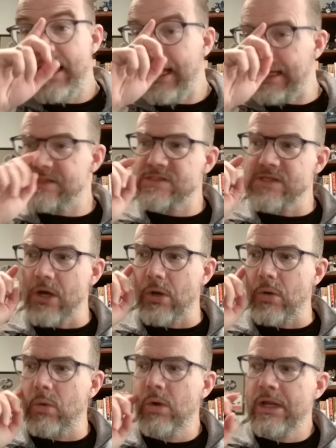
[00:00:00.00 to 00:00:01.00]
And
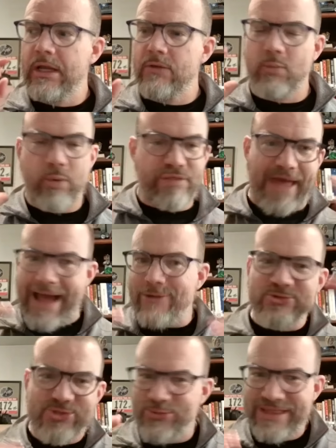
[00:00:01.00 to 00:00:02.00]
so
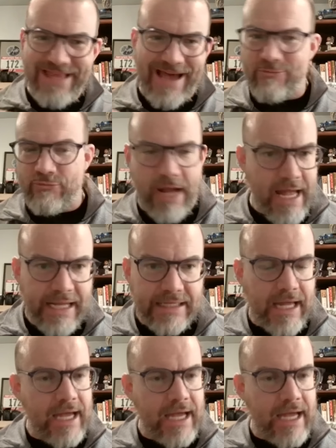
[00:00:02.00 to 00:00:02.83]
without doing that right,